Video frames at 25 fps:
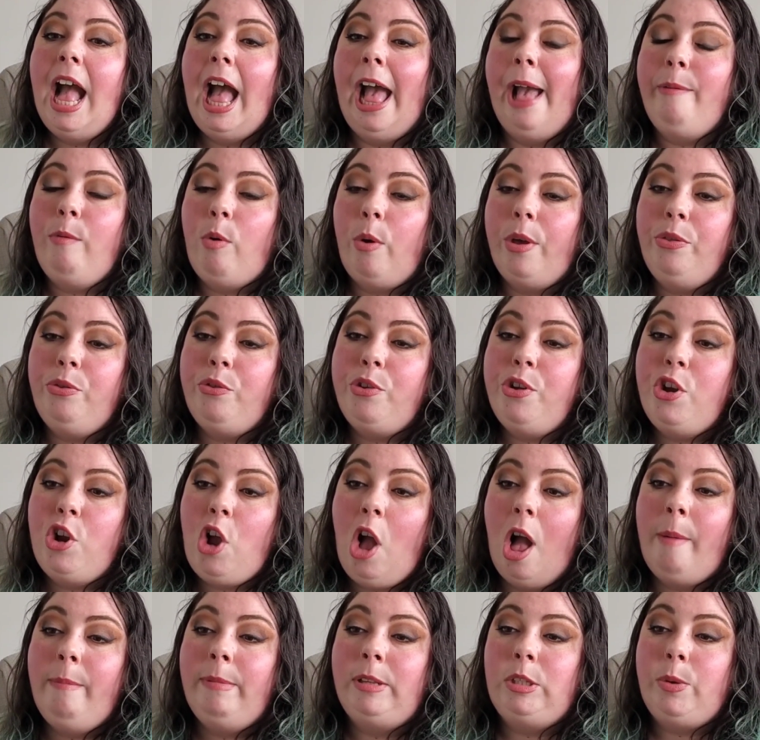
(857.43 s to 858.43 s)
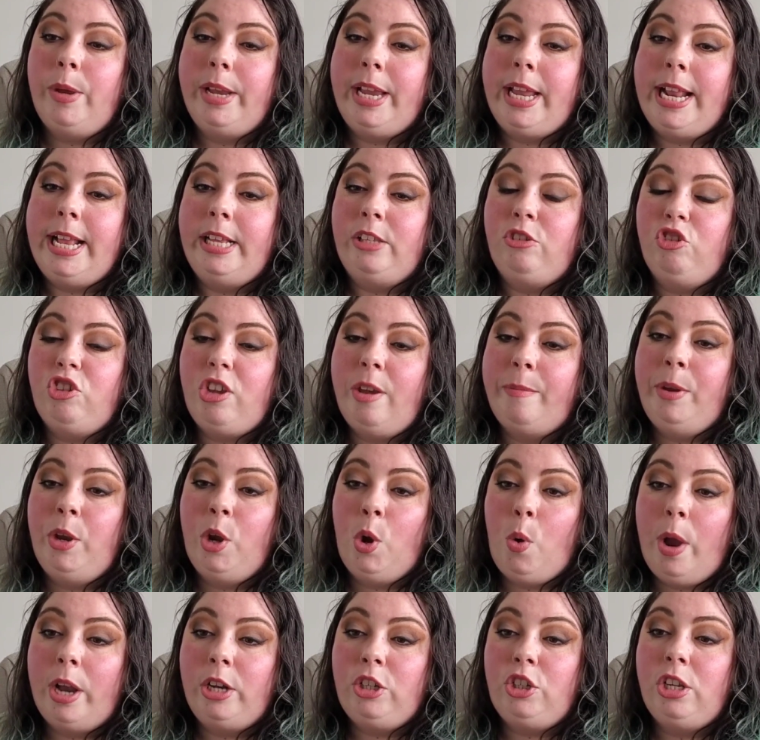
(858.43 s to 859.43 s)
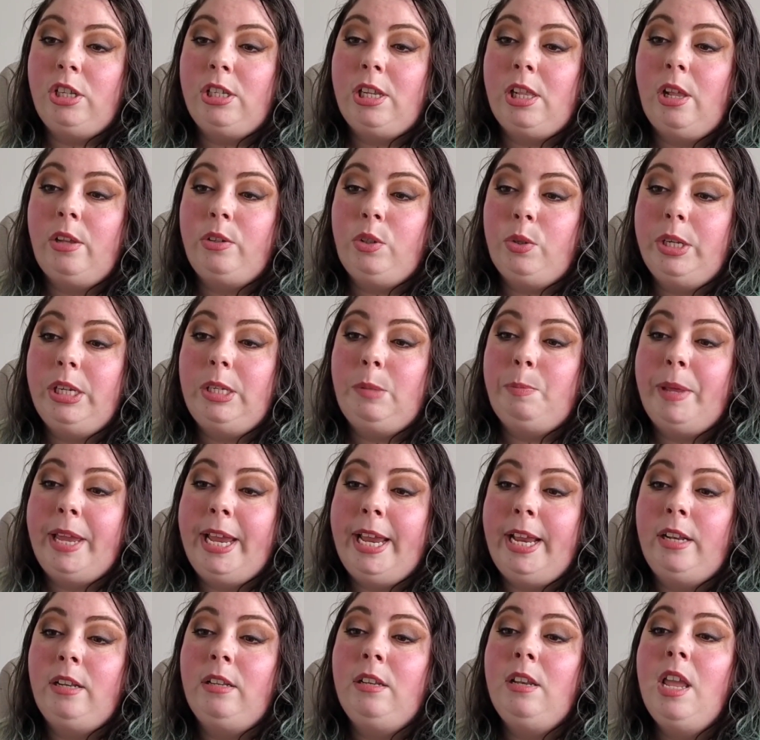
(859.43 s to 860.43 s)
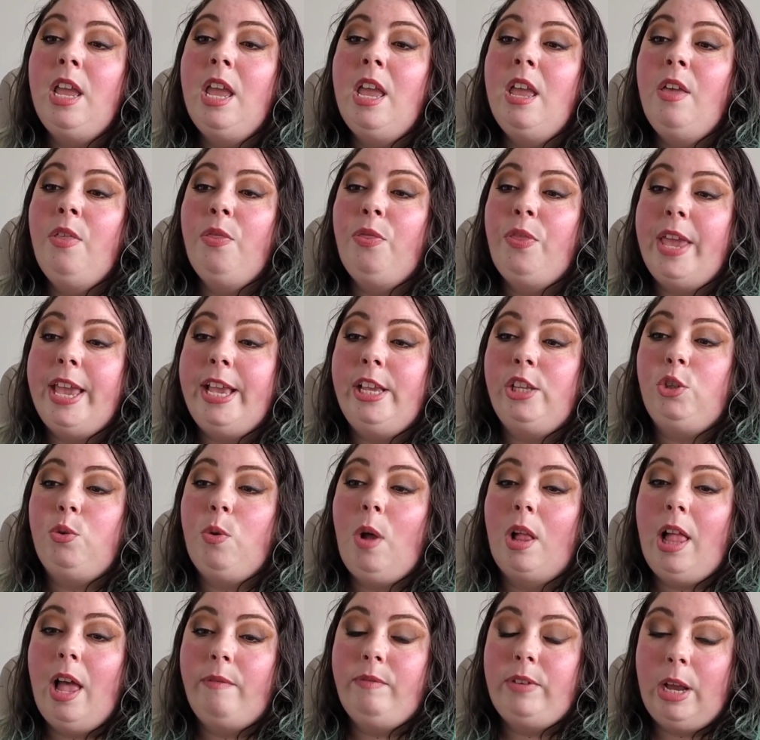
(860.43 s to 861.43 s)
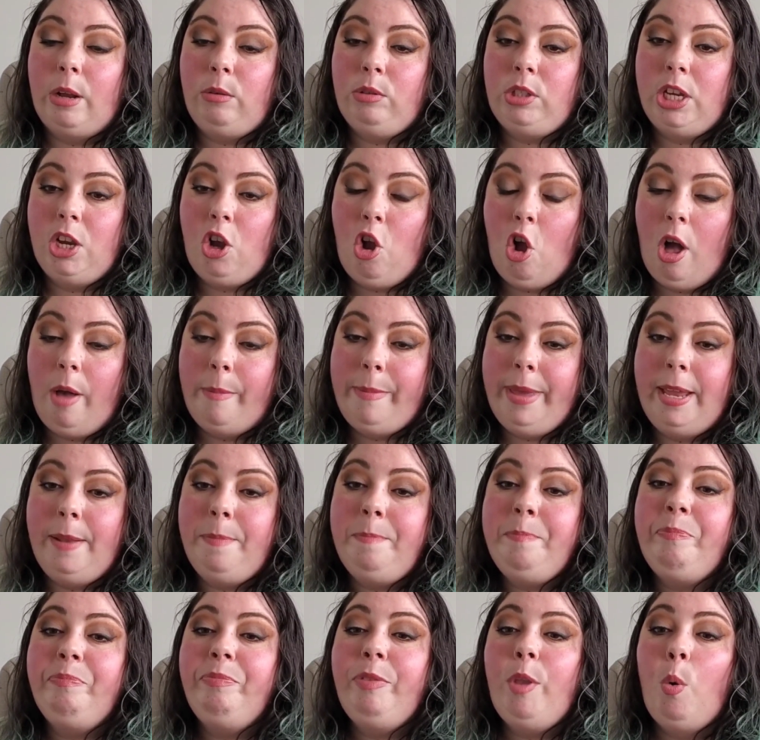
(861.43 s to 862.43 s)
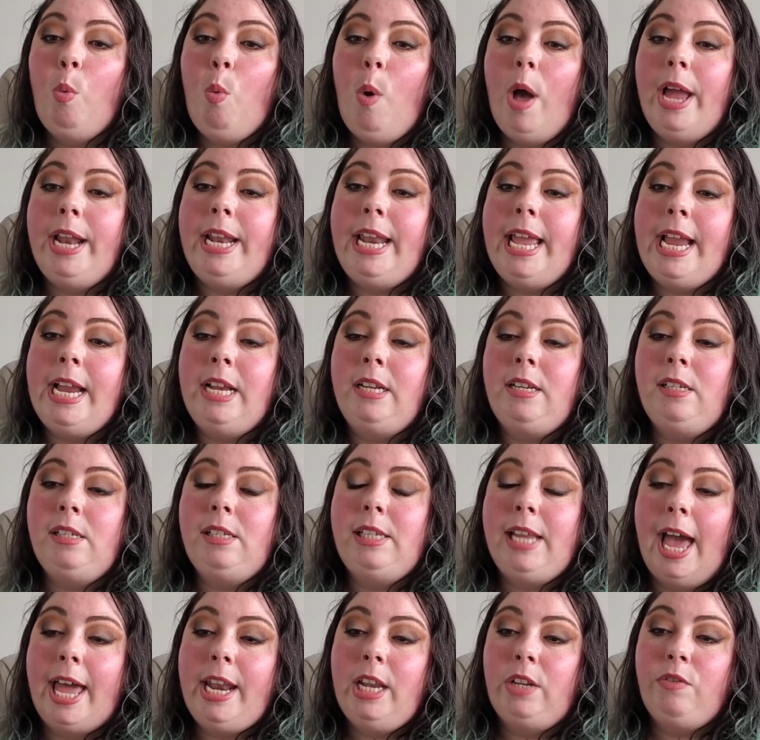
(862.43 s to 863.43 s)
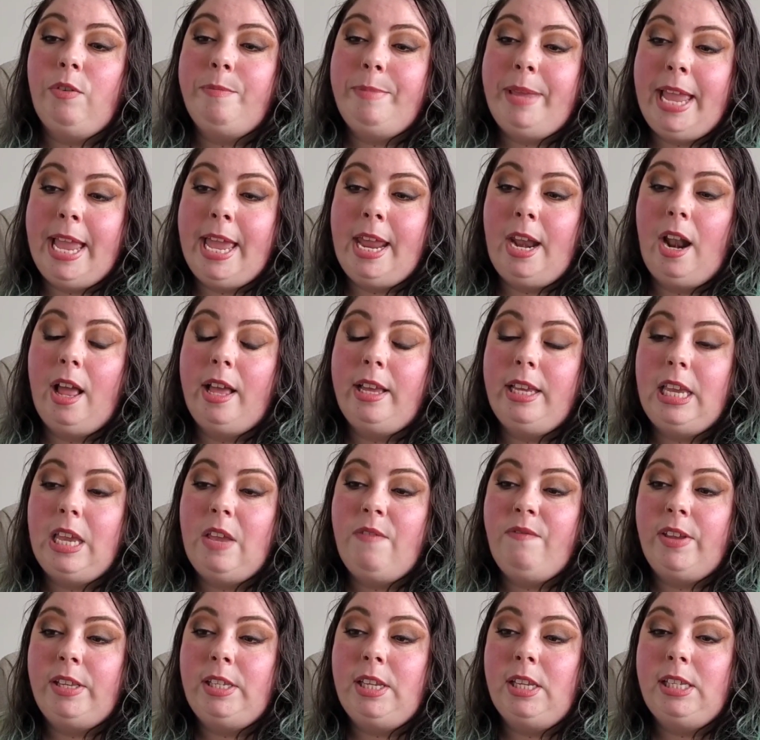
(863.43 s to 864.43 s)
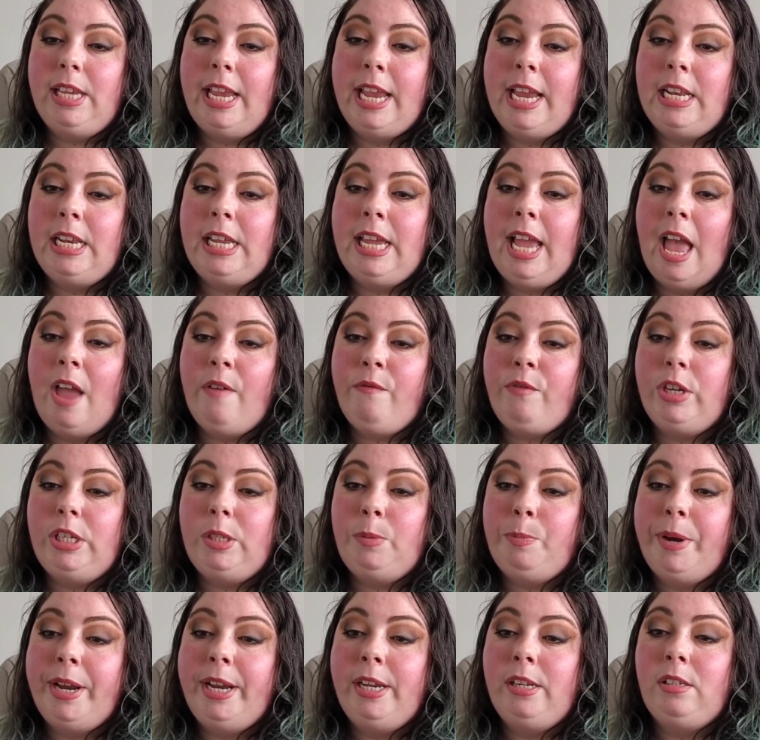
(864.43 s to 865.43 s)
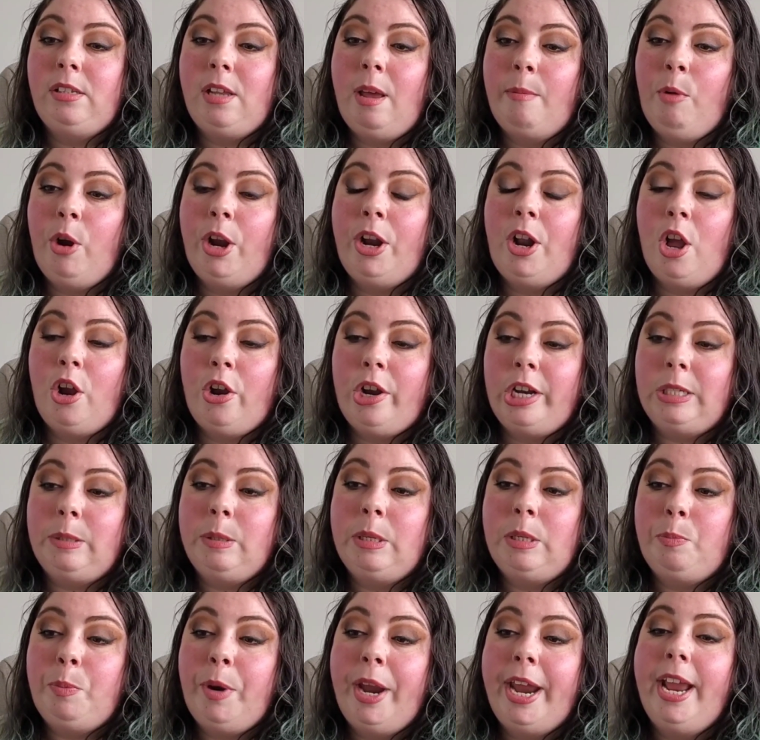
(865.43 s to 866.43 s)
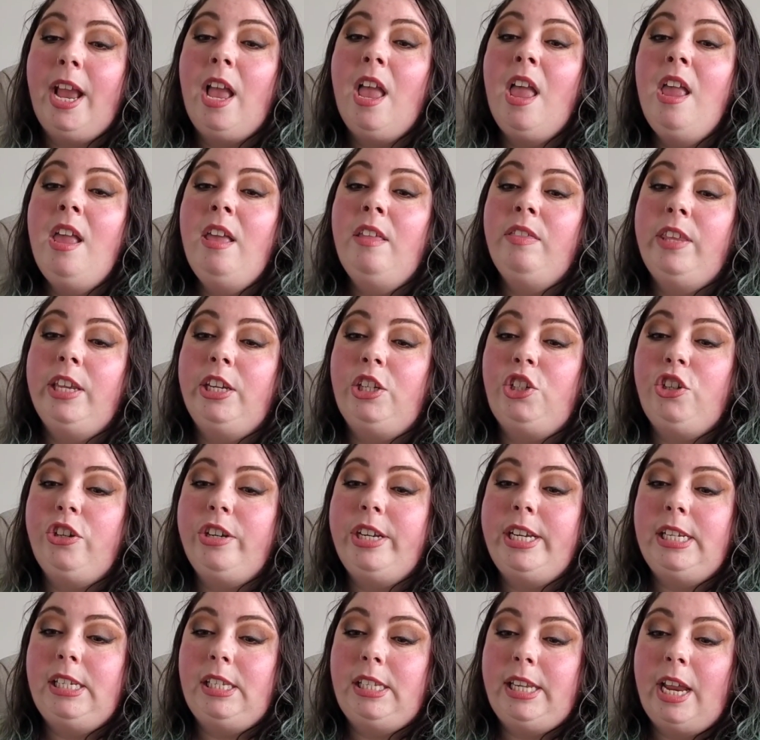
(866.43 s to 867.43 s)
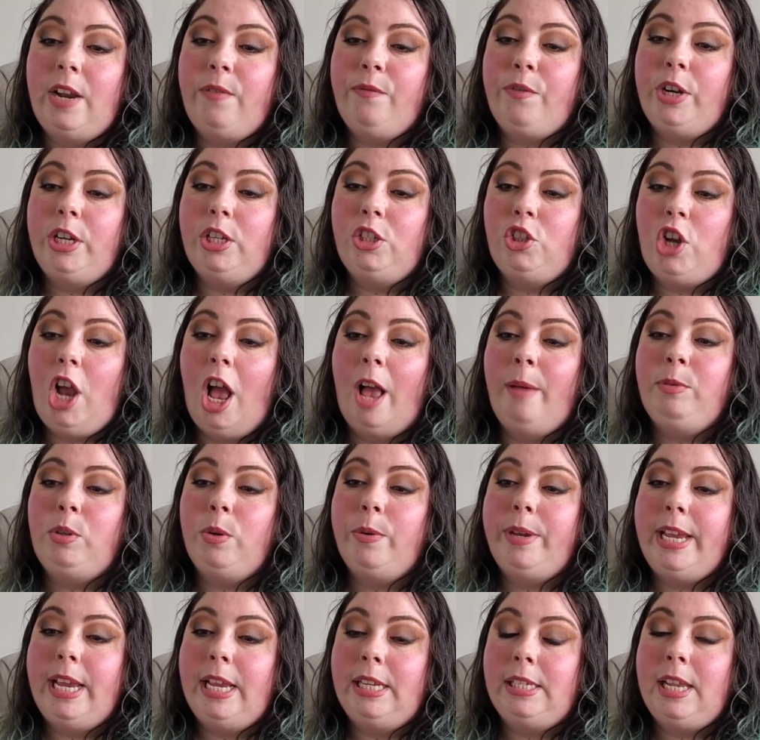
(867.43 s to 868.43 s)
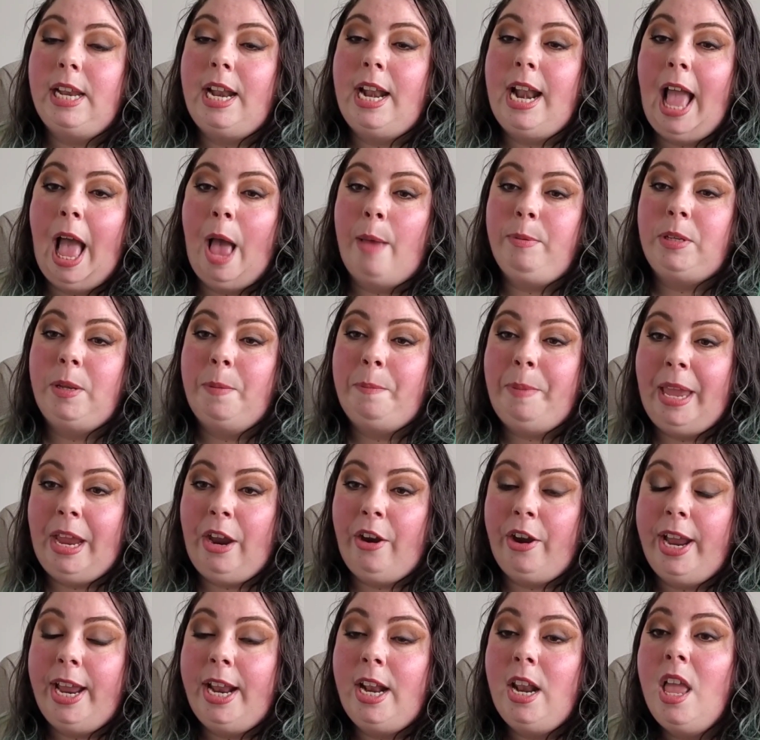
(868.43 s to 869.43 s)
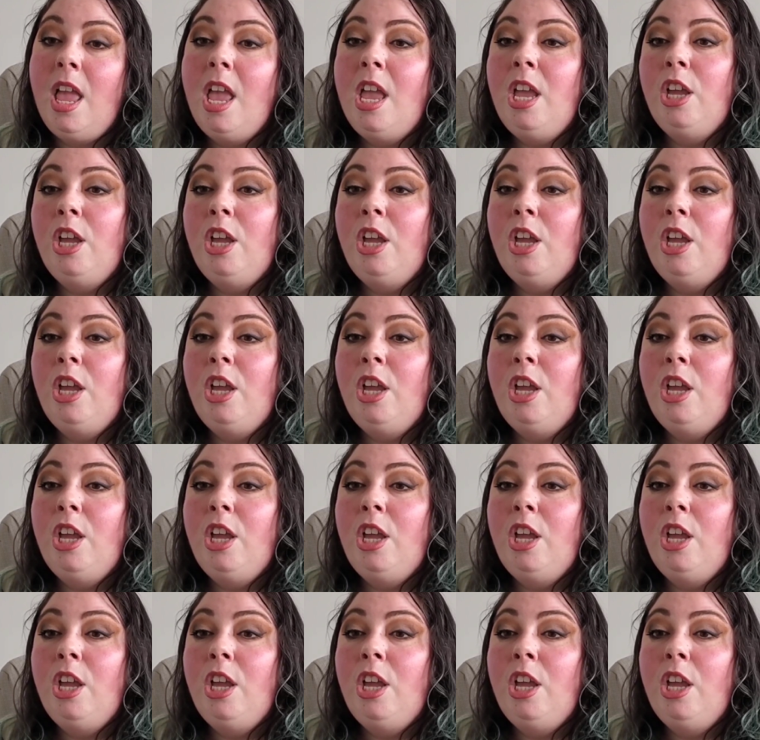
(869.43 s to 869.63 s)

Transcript: I'm going through your comments so I can answer some of your questions. I'll also explain things you all have doubts in common. One, Andy's dad is from Canada. He visits Andy every spring, summer, and on Kristen's break. This year he stayed for his job, so he isn't an absent parent.